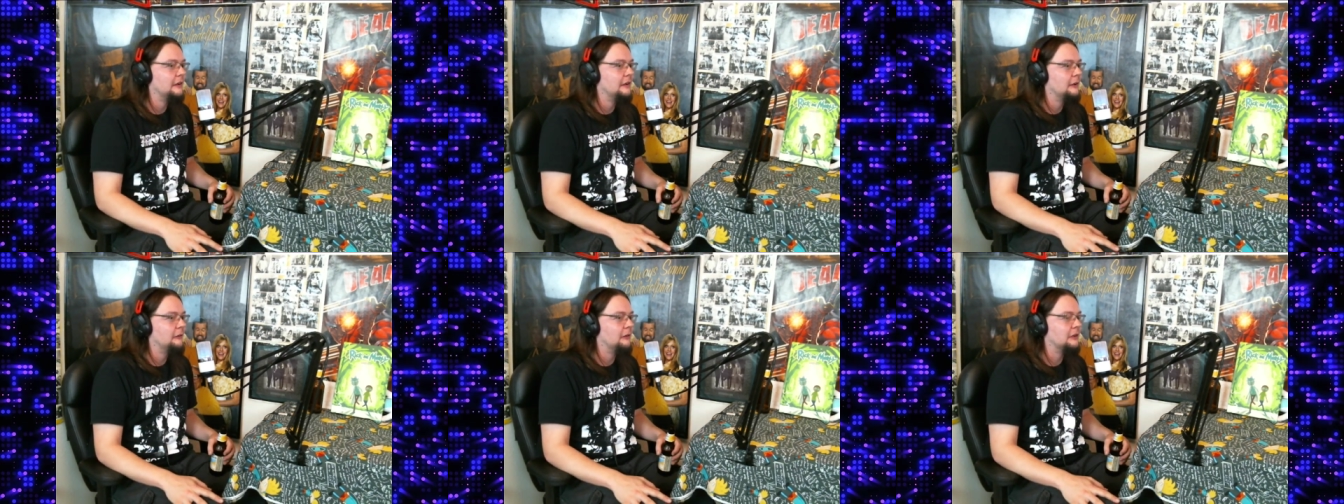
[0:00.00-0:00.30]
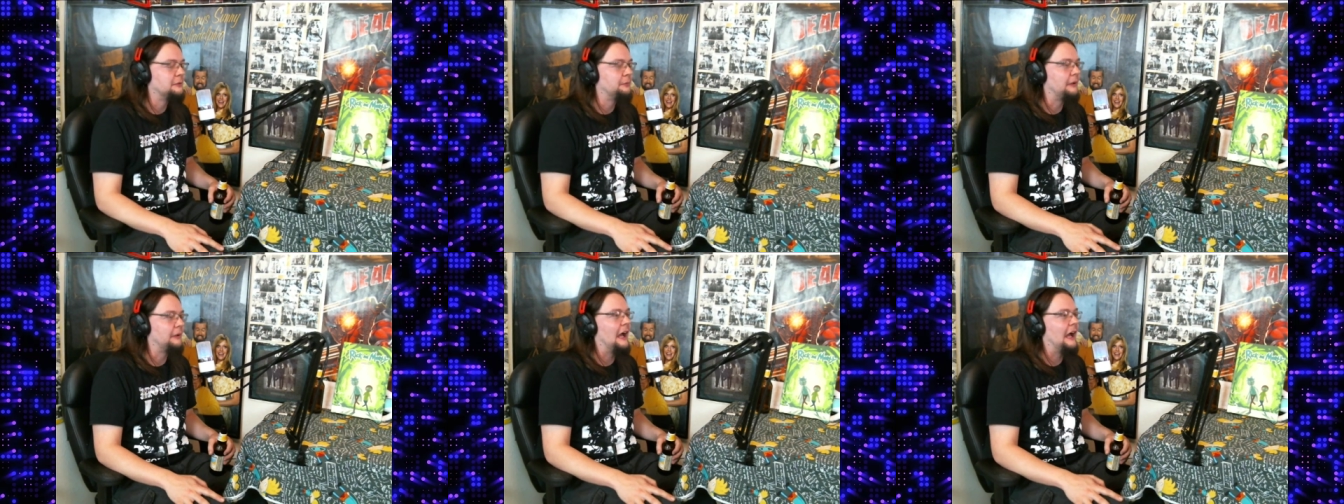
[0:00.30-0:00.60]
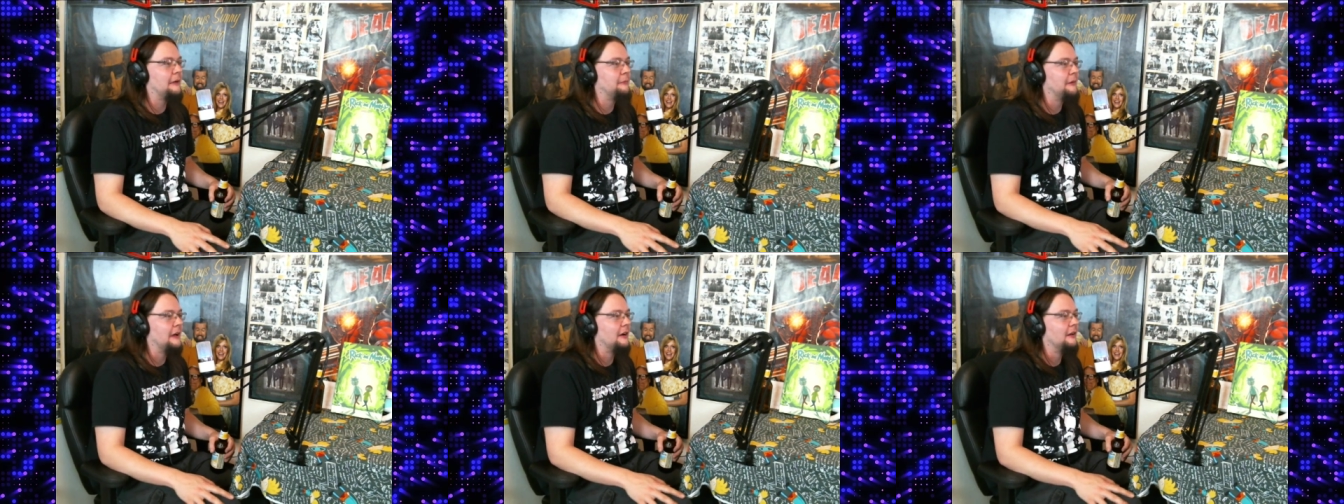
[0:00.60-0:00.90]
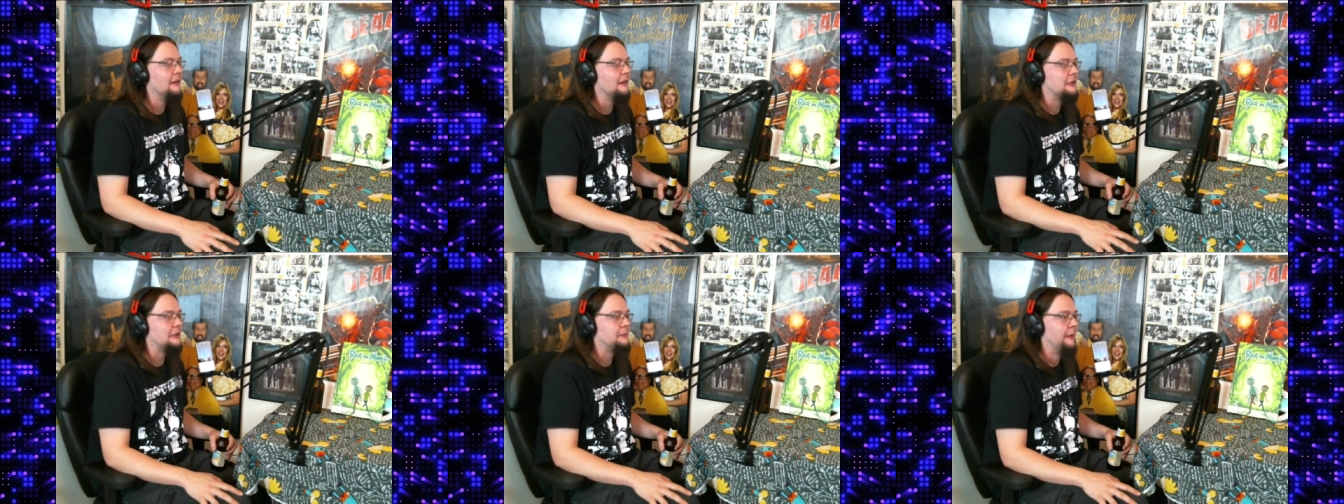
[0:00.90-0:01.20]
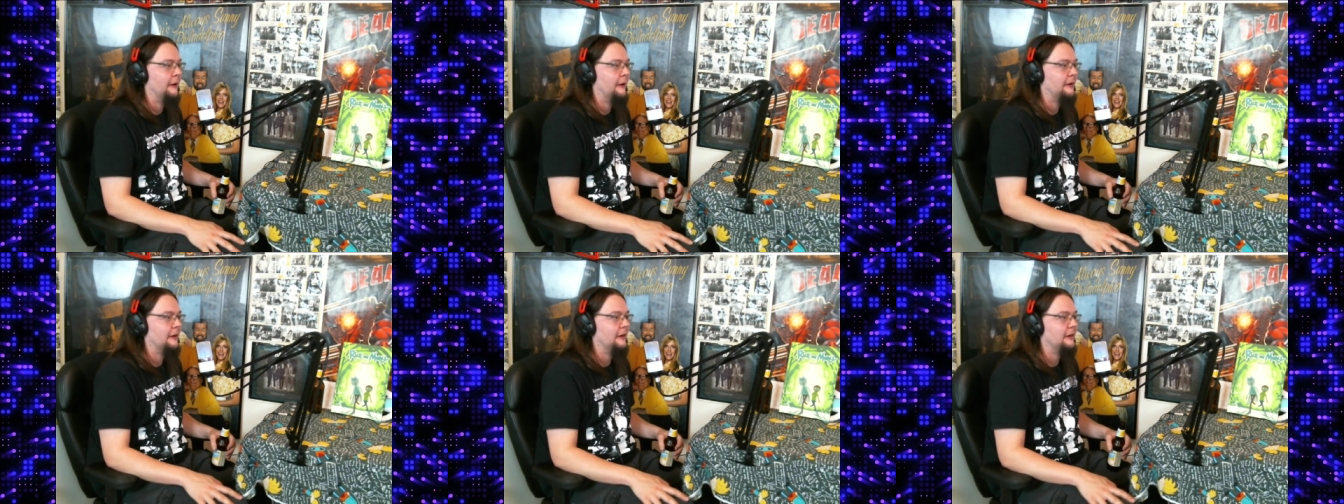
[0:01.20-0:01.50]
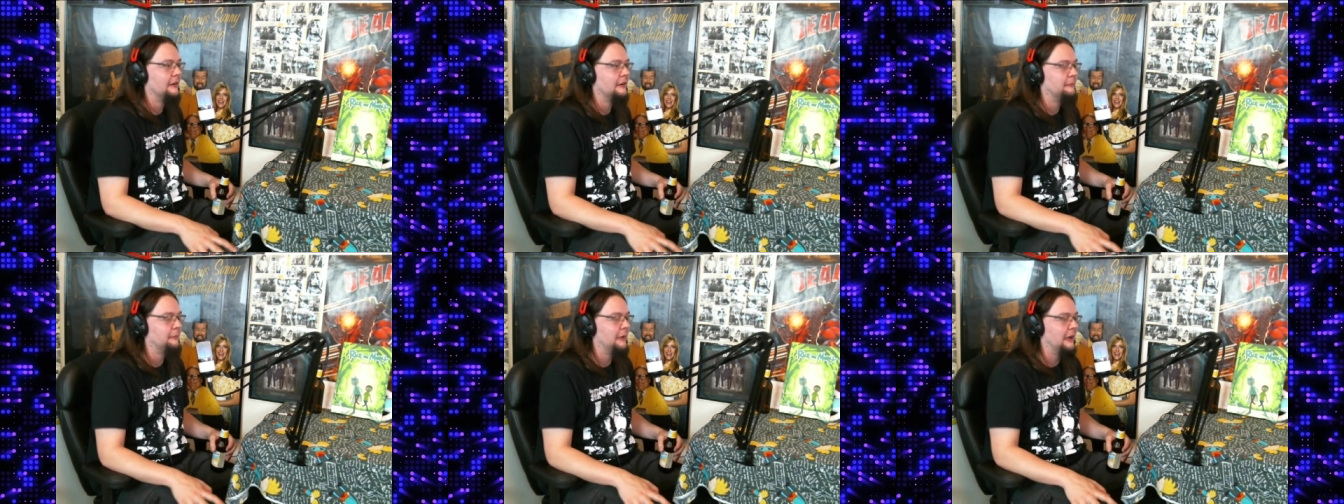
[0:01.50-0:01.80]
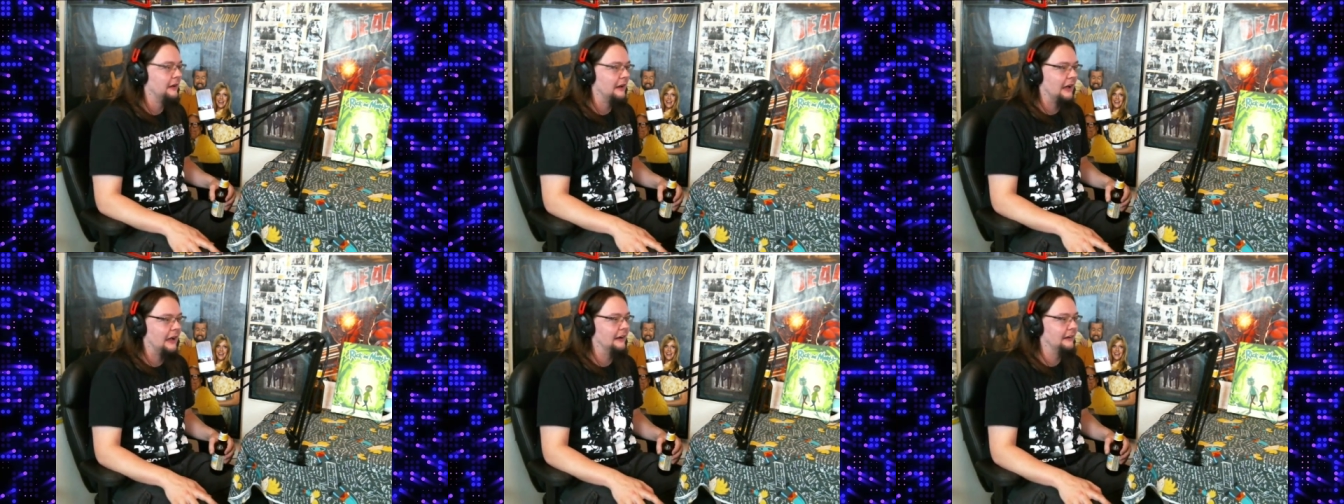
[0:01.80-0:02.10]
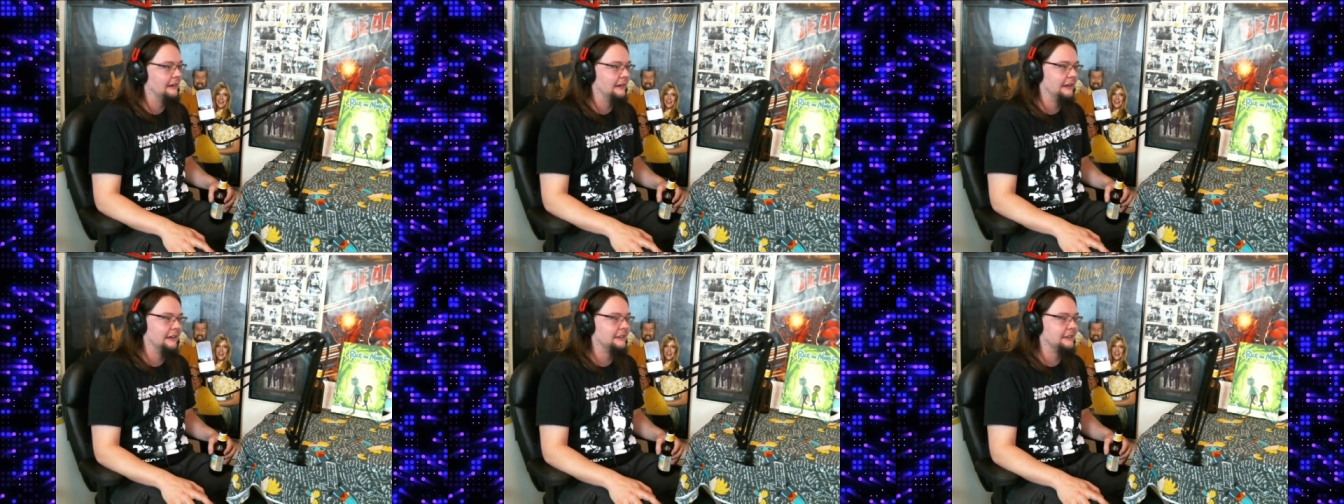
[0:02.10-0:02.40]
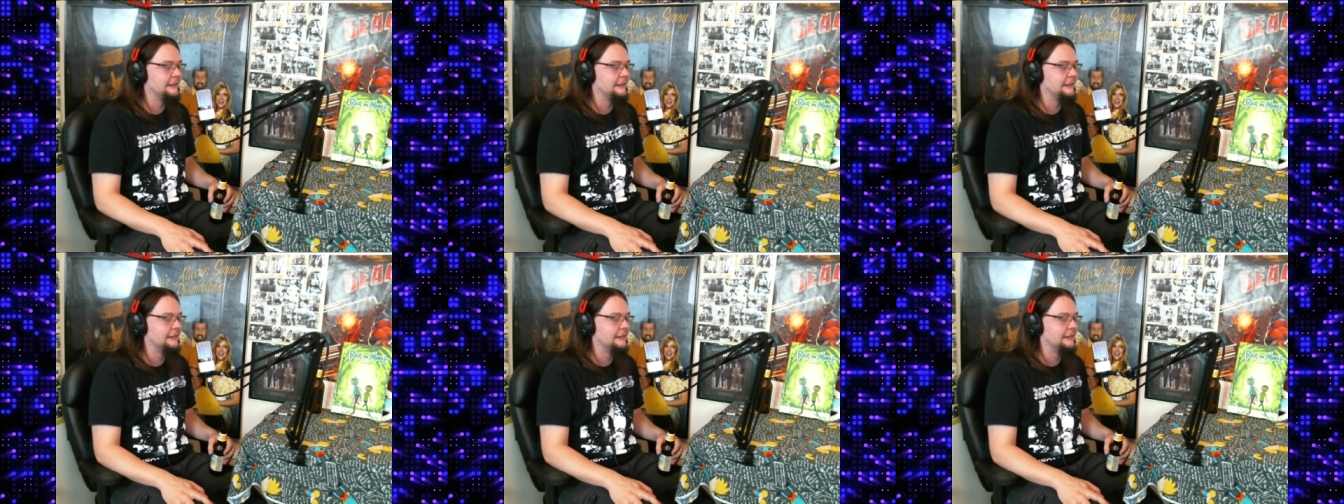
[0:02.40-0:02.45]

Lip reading: once black metal exploded in the mid-90s,